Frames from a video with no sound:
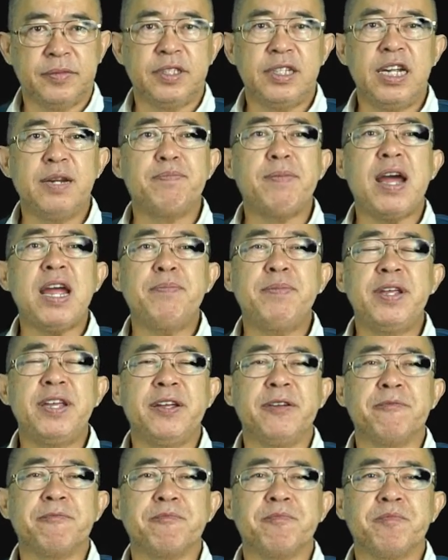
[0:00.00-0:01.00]
It might
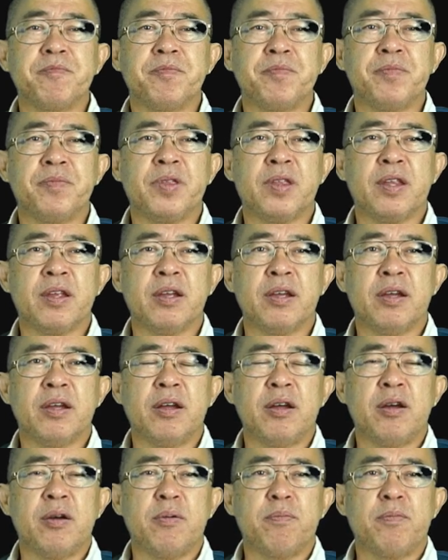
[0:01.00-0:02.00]
be,
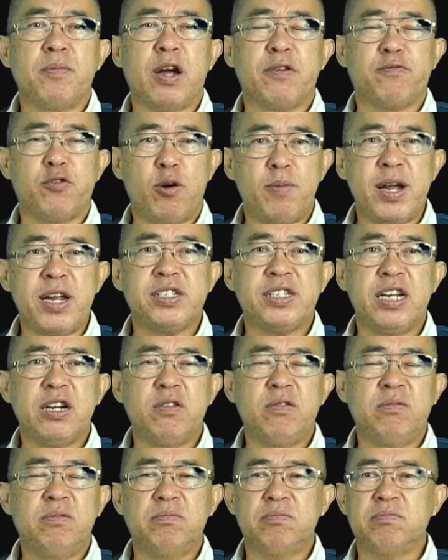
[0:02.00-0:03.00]
but for
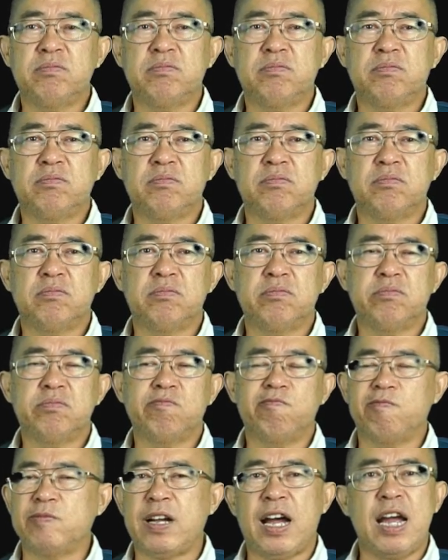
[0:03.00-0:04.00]
myself,
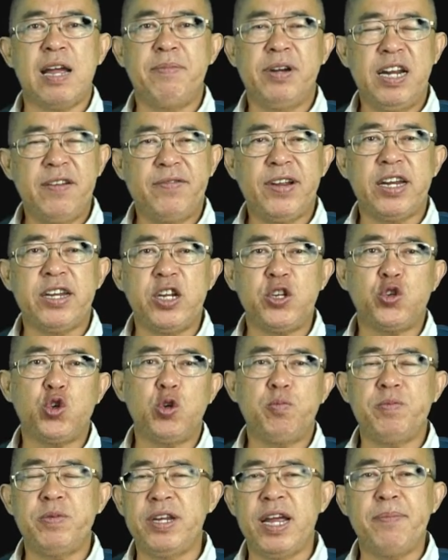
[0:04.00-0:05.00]
I believe that it
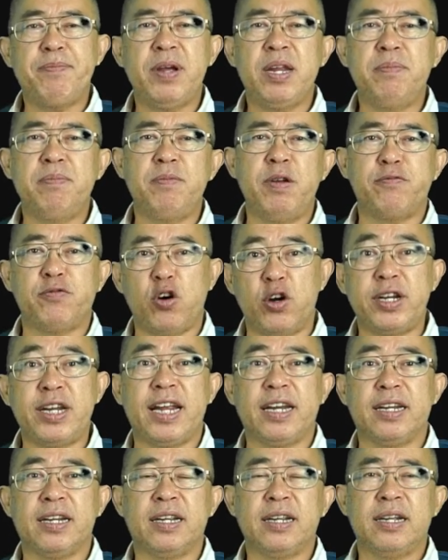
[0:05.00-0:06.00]
should be happen before
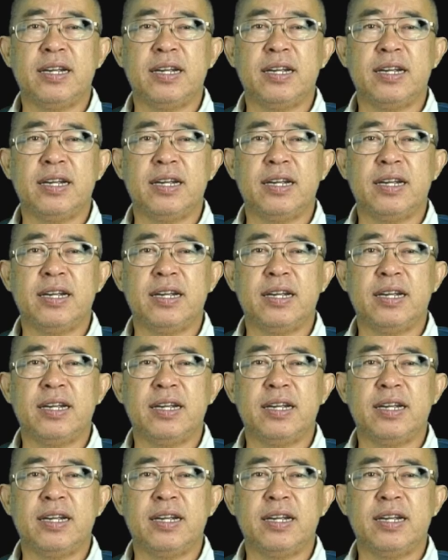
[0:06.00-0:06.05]
that.